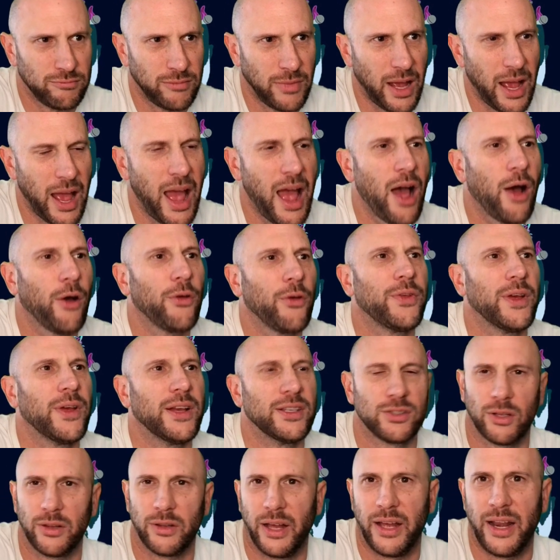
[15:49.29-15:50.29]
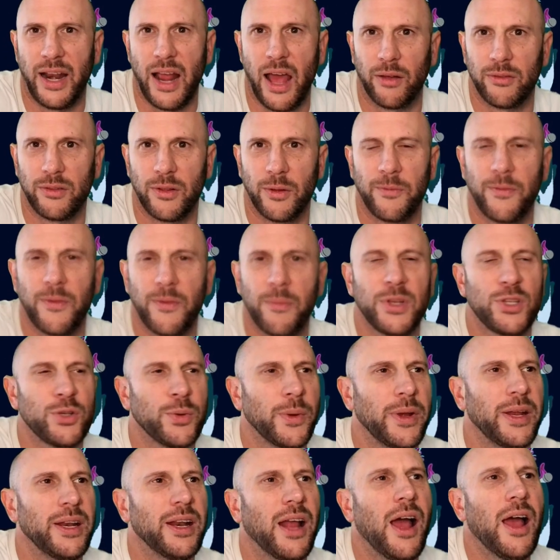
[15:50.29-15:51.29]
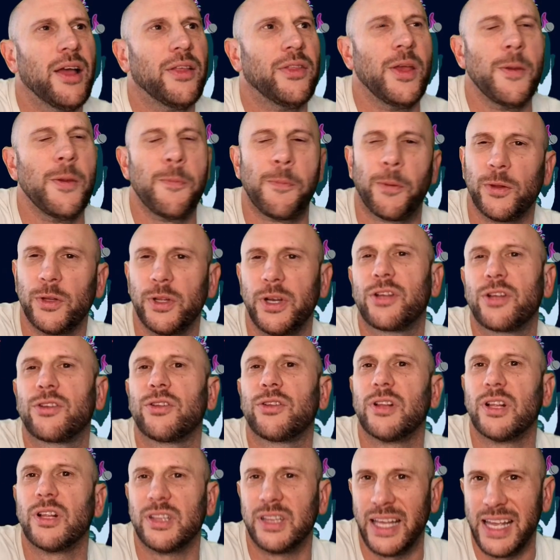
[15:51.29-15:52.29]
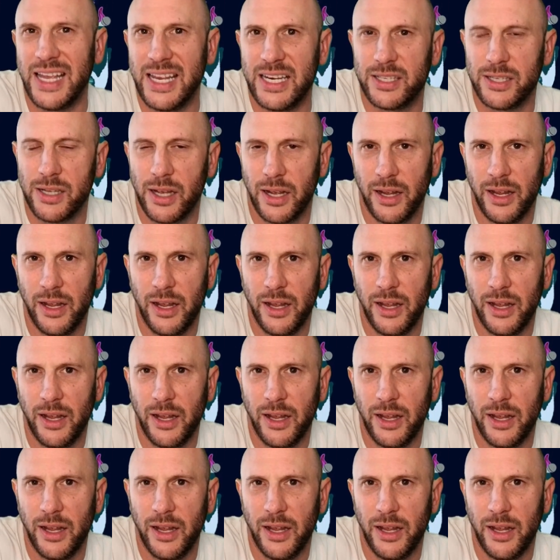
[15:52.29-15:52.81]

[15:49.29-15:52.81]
how things are laid out, the, between the political elite